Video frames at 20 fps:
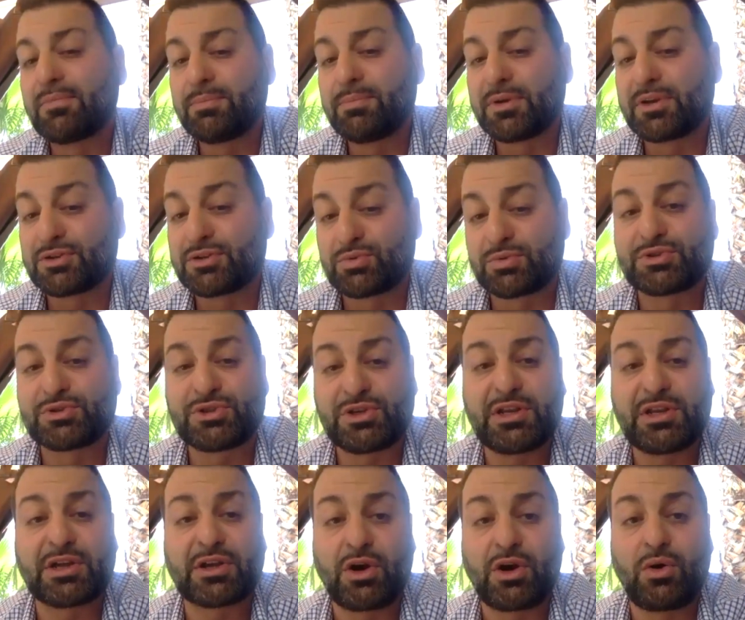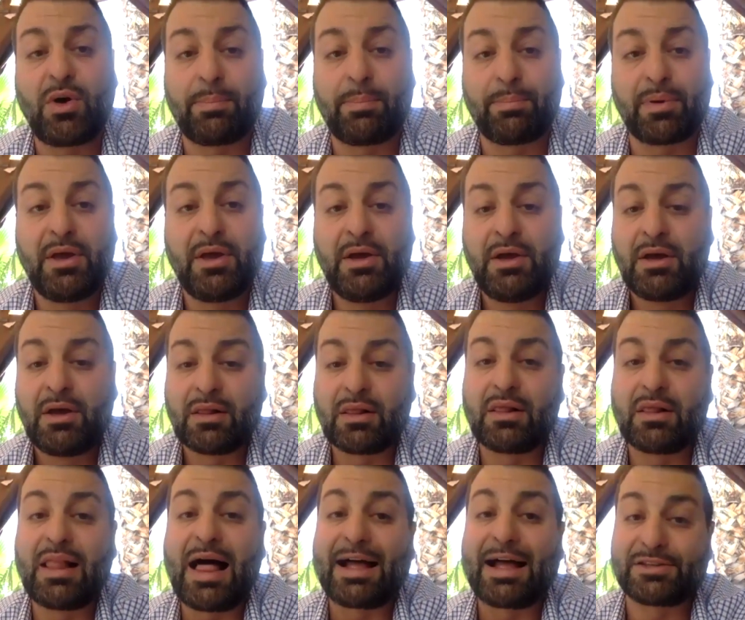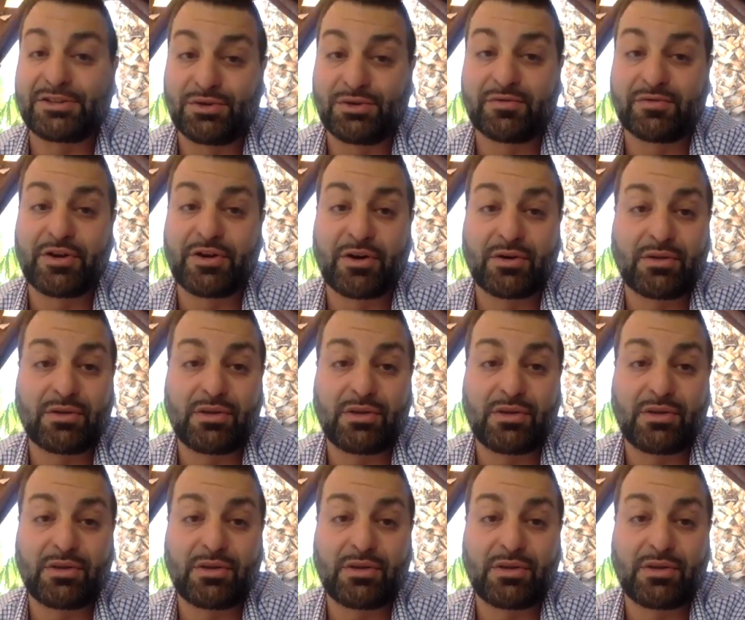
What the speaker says: Because we're seeing it go up lots over here.